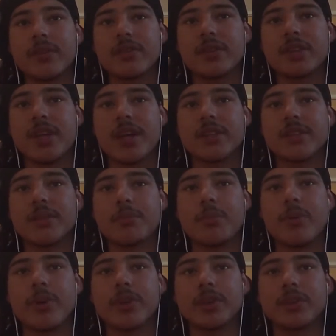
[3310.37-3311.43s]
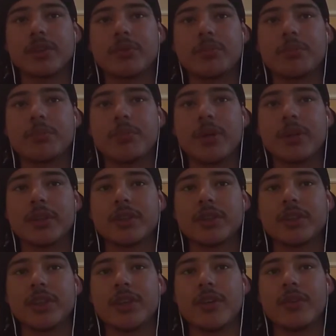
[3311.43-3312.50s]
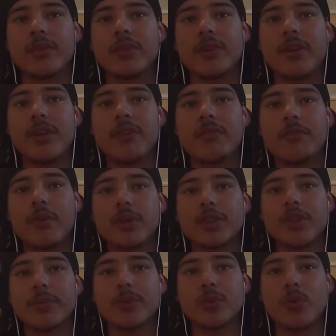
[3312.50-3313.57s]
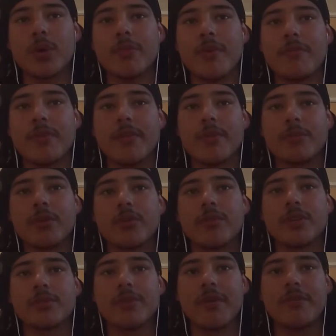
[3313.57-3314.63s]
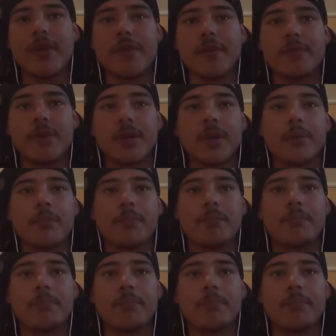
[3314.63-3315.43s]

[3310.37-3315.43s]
So at some point. But, Forrest Gump is one of my favorite movies. My favorite being...